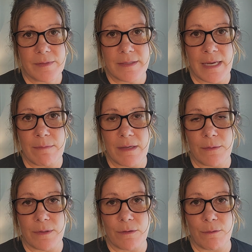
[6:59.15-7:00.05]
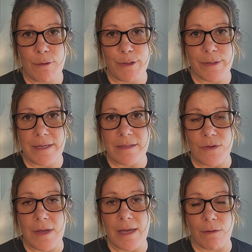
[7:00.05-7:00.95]
Same thing with groceries.
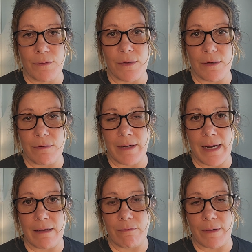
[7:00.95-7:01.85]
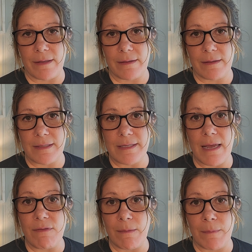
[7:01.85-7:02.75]
You can get really creative with
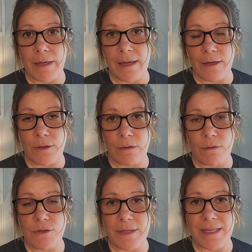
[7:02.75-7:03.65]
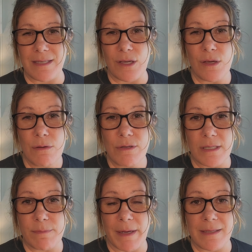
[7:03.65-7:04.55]
saving money on your groceries. That's a huge
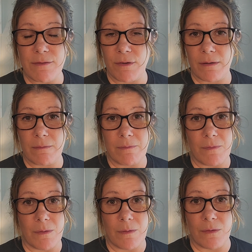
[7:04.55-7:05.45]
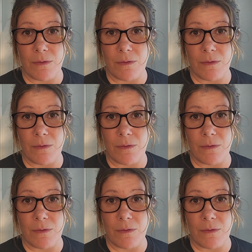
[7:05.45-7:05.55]
expense for a